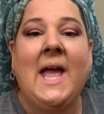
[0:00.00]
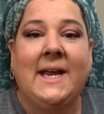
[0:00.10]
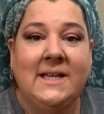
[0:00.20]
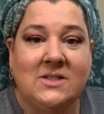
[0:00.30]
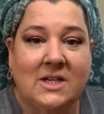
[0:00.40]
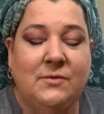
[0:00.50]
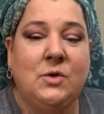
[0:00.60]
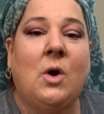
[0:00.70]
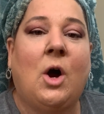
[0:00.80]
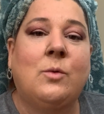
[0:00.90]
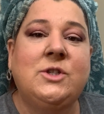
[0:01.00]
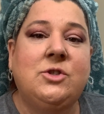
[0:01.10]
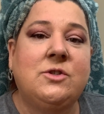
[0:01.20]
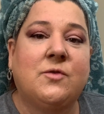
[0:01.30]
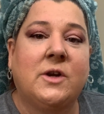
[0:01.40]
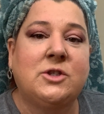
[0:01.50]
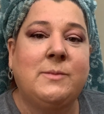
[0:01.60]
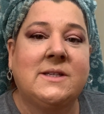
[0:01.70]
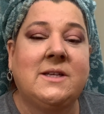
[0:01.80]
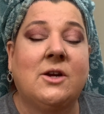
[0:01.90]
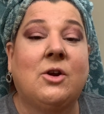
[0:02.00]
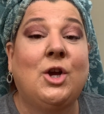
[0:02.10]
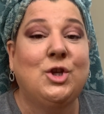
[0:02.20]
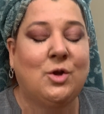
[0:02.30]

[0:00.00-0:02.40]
And he said, if you always use fresh mascara,